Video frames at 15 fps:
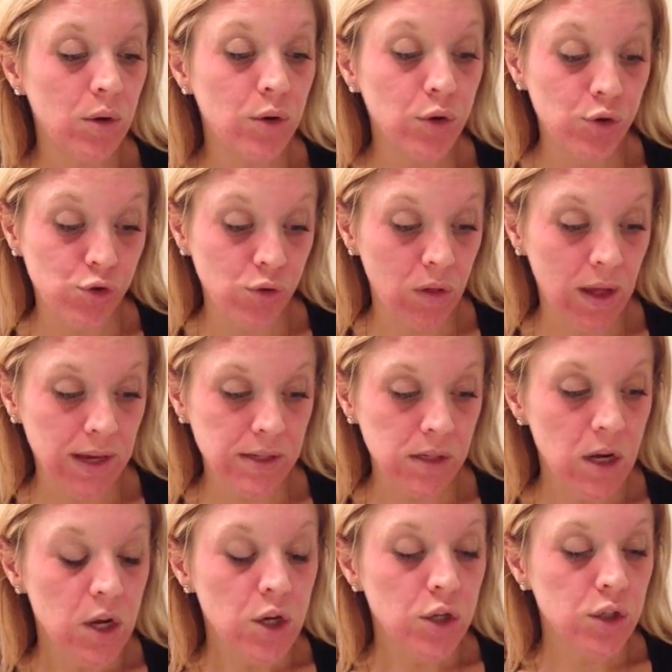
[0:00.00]
neutralize.
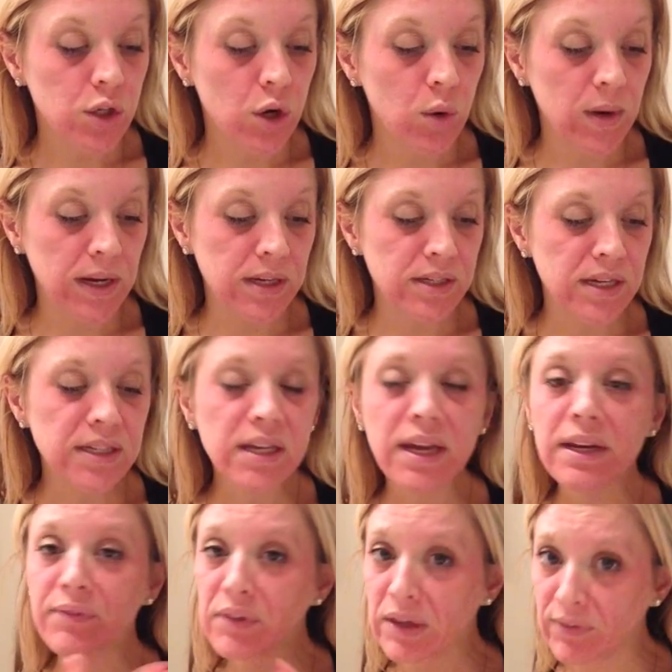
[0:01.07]
So it does
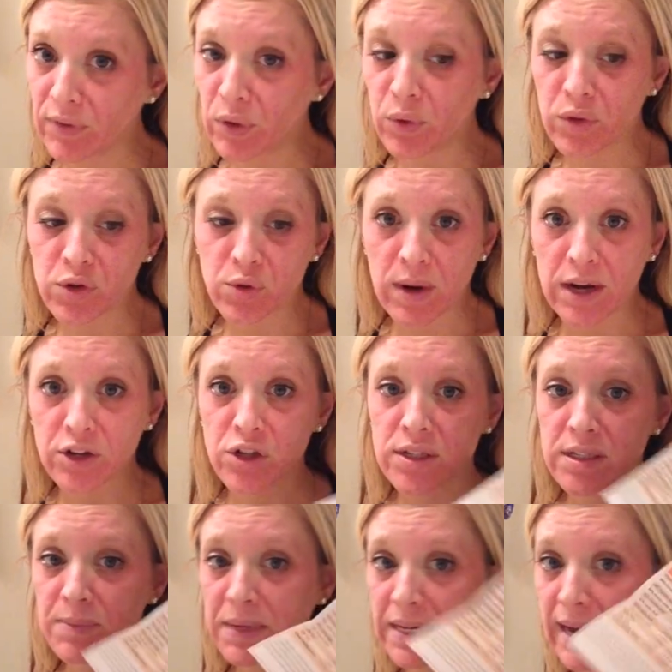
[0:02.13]
kind of give you the
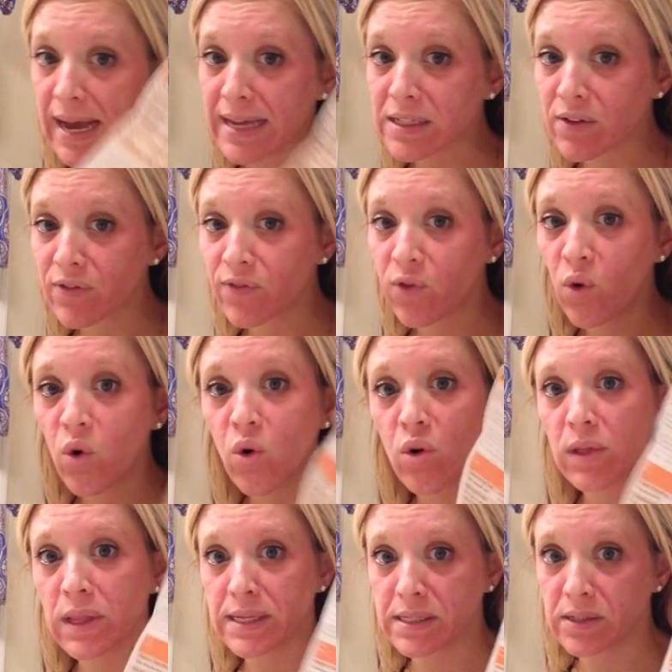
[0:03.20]
directions. I mean, it has a
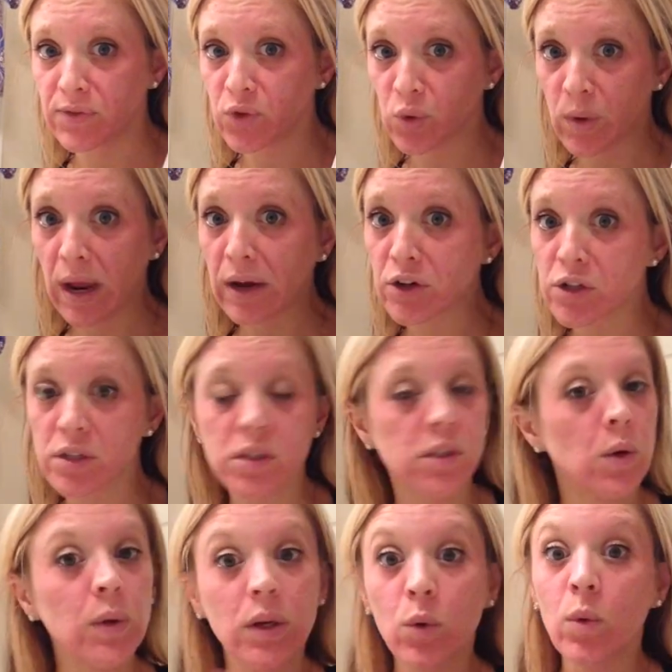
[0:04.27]
full list of directions, so
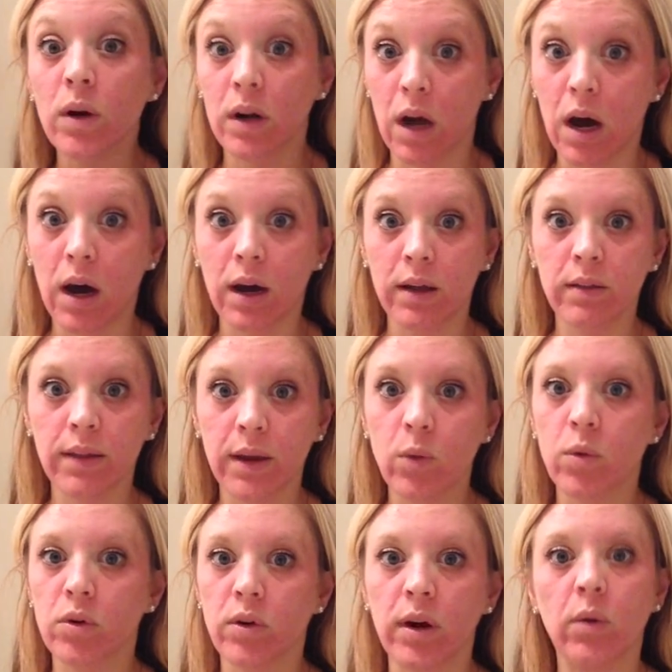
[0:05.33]
you are not like
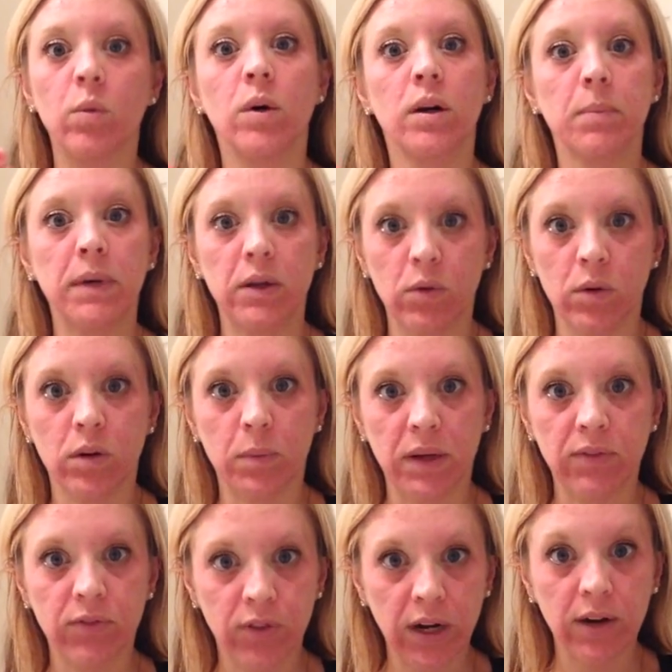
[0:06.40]
wondering, what am I doing to my
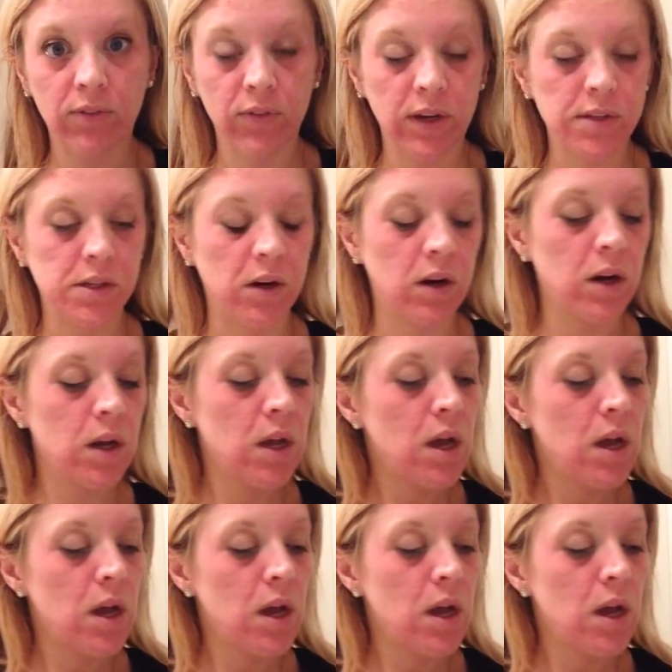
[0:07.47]
freaking face here?